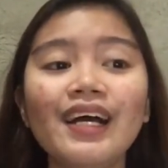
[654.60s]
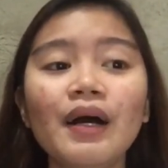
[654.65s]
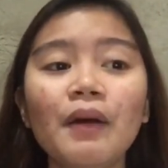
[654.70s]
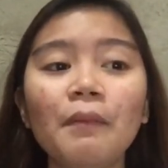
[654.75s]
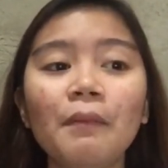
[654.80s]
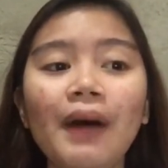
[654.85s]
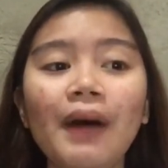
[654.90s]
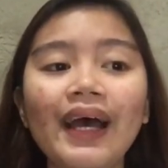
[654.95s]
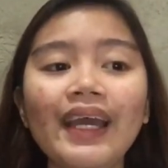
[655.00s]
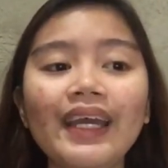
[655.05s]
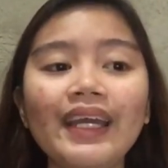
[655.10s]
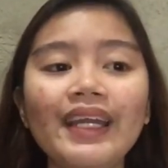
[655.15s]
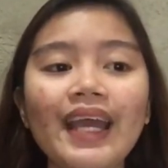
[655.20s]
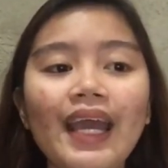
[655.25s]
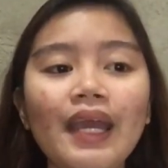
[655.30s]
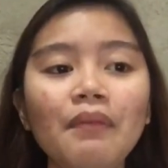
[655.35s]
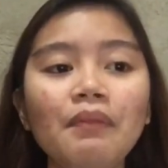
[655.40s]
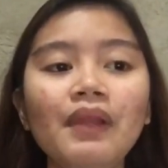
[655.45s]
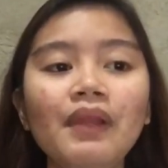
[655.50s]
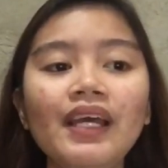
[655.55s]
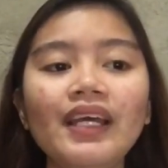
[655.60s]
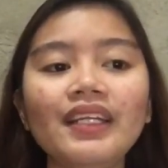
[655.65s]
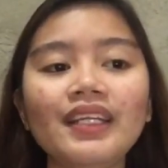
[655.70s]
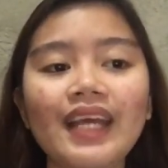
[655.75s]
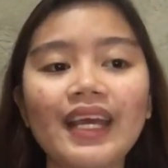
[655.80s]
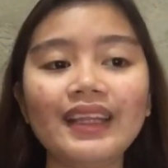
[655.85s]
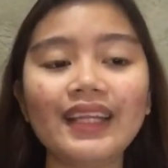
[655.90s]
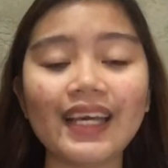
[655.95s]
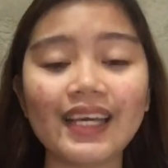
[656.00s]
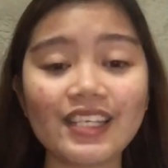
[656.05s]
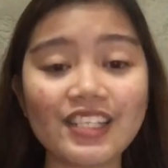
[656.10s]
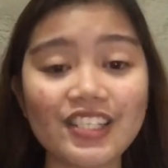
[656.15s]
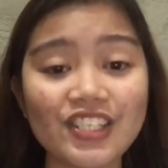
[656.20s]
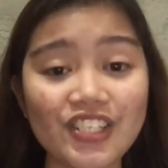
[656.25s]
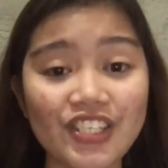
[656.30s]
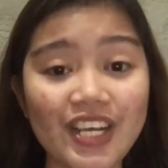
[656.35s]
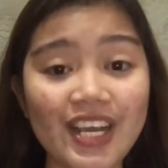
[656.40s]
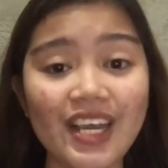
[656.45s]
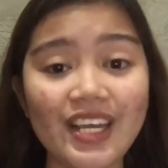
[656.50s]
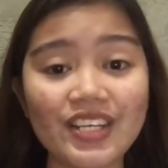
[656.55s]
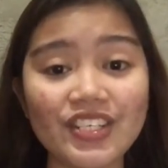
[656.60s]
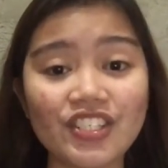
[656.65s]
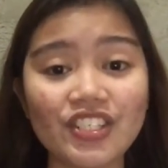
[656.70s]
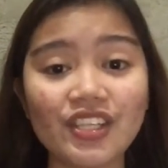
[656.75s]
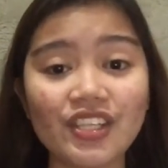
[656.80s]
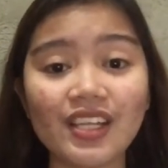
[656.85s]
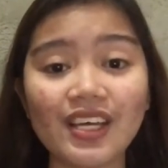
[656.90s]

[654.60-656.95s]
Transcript: by enabling data exchange,